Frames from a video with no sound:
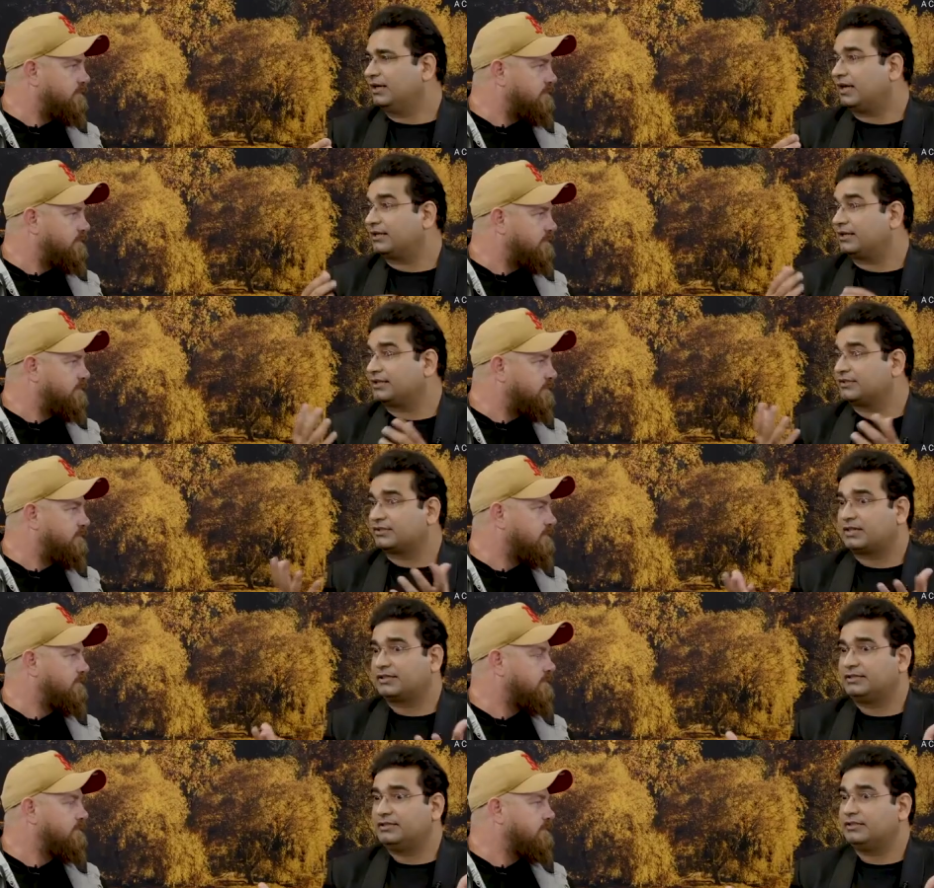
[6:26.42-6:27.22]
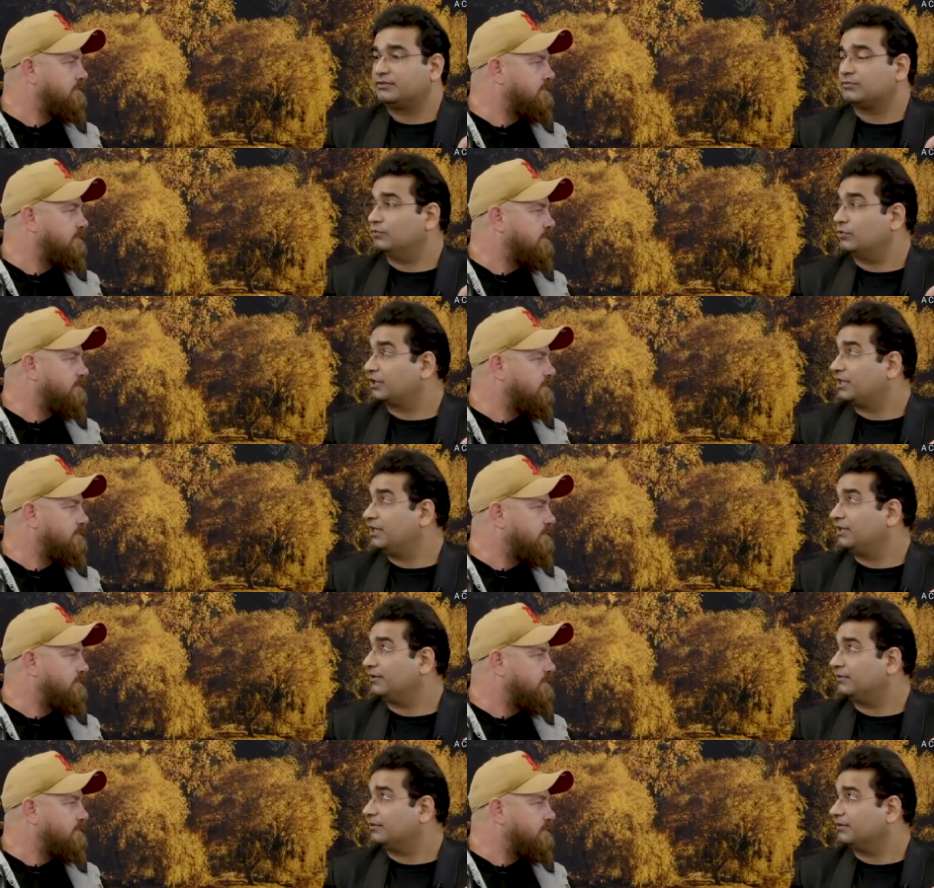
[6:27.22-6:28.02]
Speaker 1: and I started. It's
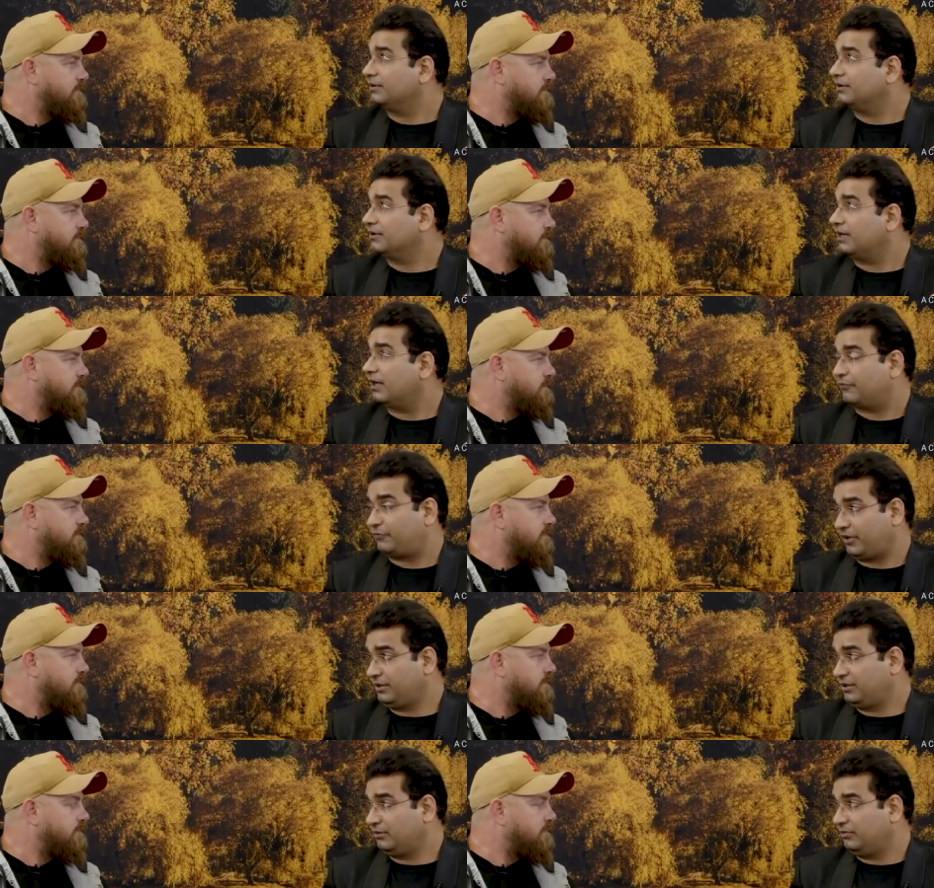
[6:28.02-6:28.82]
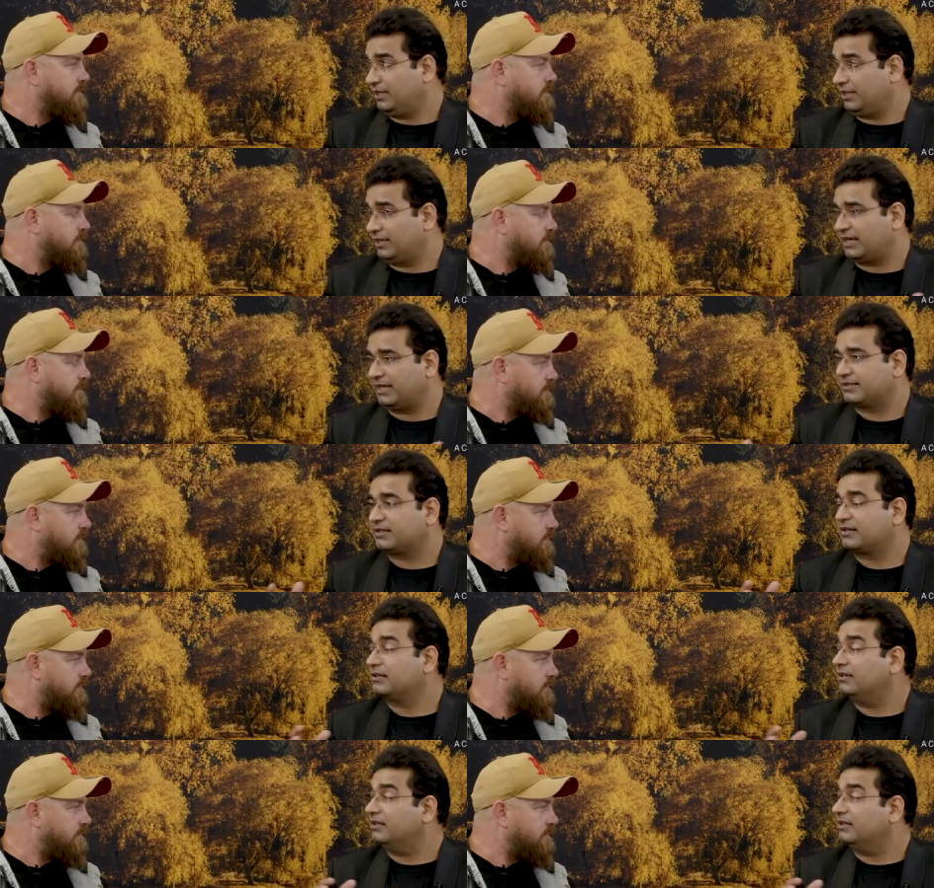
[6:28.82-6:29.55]
working effectively. I started